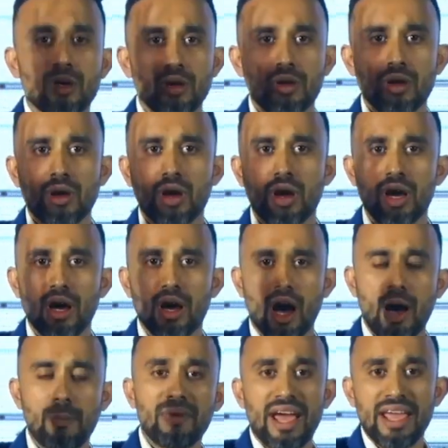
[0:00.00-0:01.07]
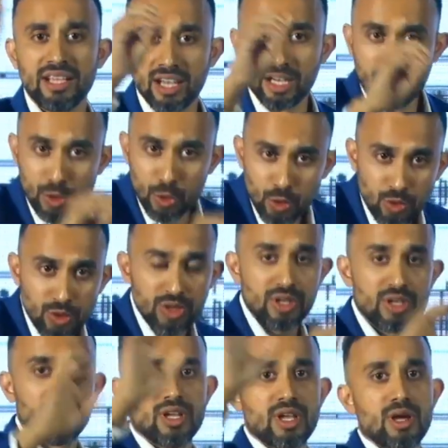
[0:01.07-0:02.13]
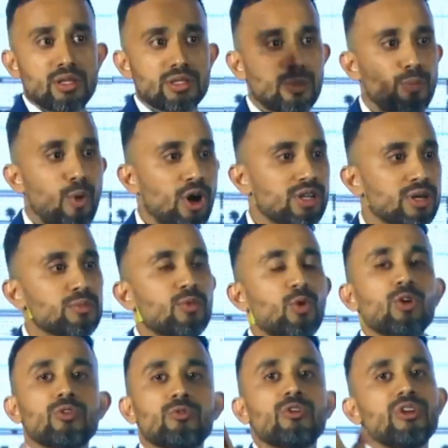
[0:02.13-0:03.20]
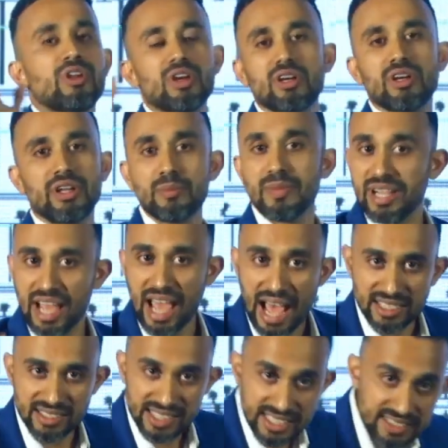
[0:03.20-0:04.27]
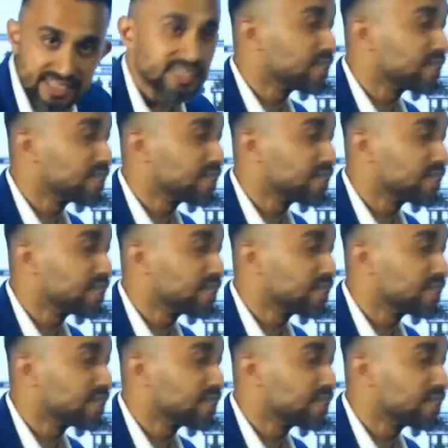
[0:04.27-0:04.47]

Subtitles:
applying a glue. The bottom coat would remain as is.